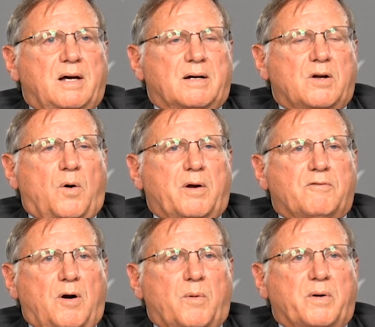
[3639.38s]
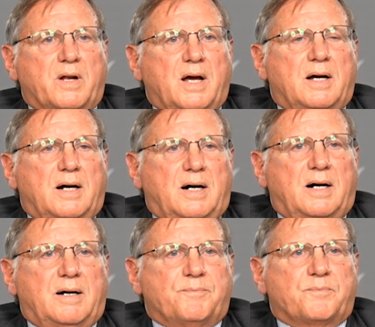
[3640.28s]
going forward.
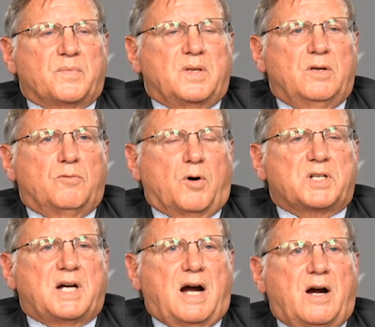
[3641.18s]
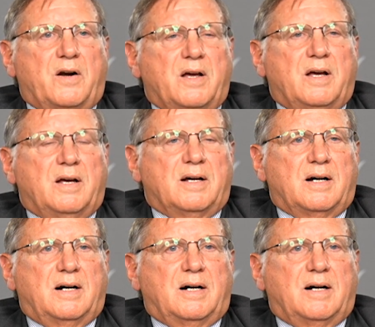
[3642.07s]
You've worked hard.
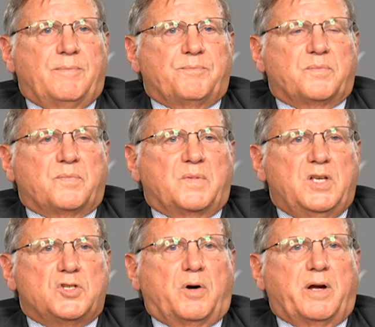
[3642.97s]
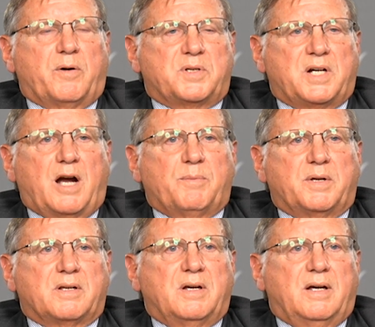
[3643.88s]
Enjoy your
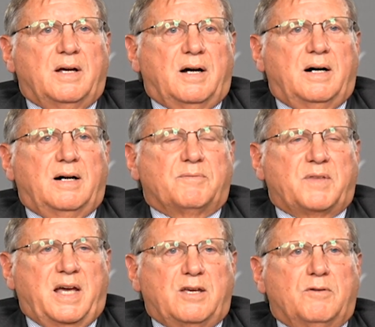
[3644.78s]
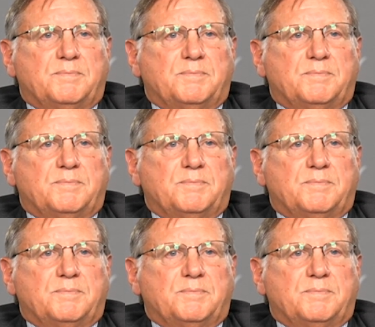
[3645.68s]
retirement. Thank you.